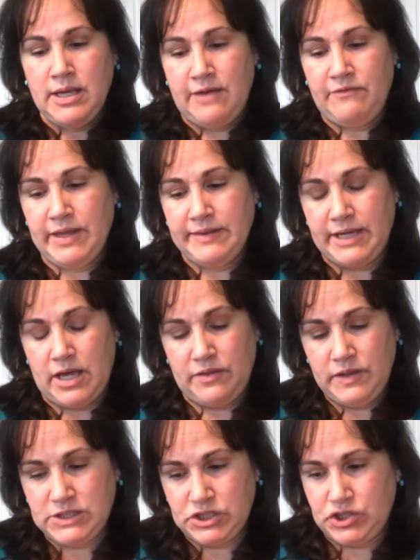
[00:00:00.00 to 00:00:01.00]
I finally got
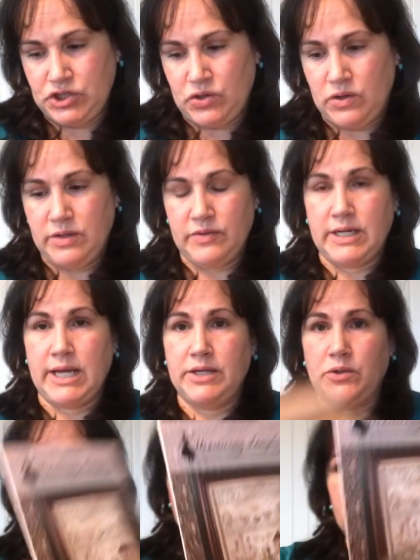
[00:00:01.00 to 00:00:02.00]
this chart that I had
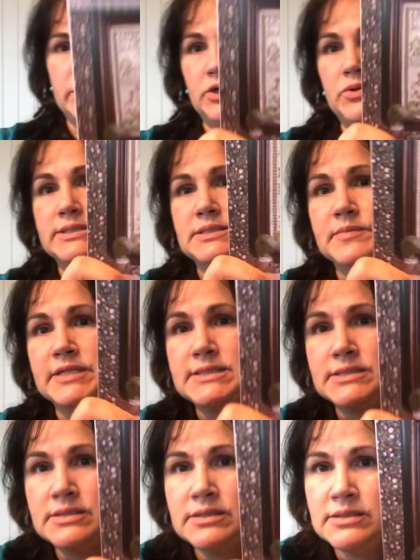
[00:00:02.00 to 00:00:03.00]
ordered at
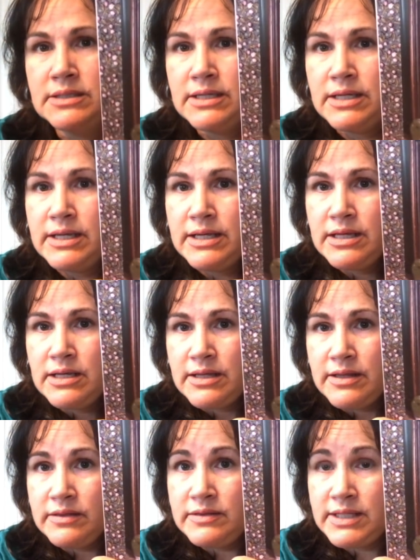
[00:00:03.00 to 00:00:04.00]
Christmas.
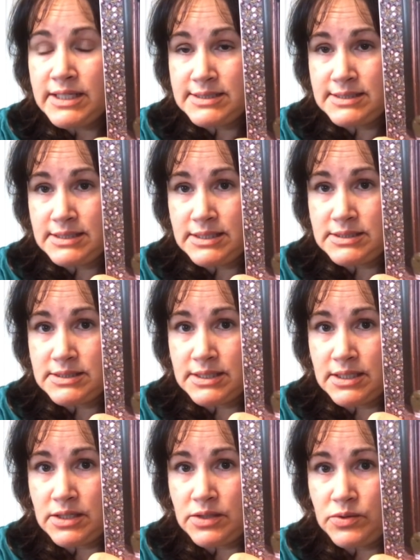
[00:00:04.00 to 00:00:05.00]
This needs to
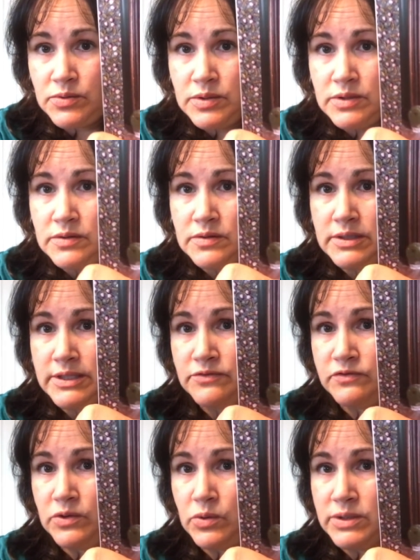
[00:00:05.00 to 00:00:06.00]
go in
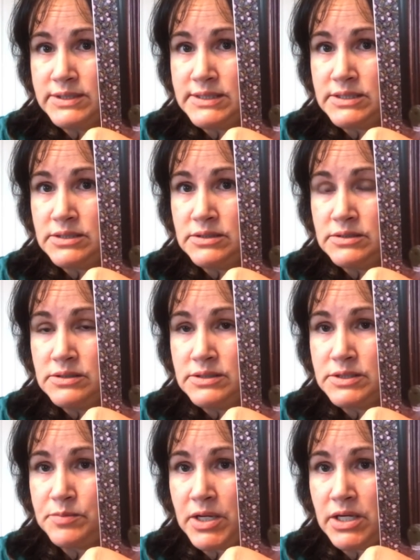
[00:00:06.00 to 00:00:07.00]
Flora's
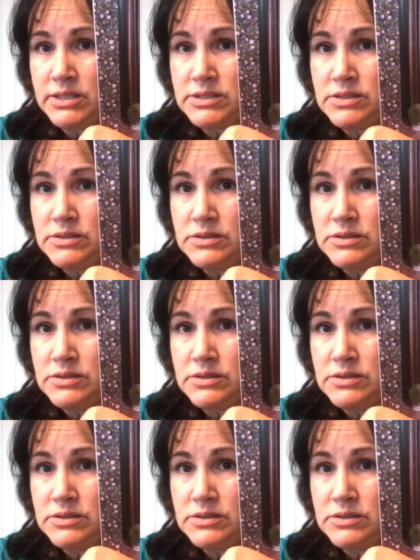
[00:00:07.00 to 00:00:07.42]
spot.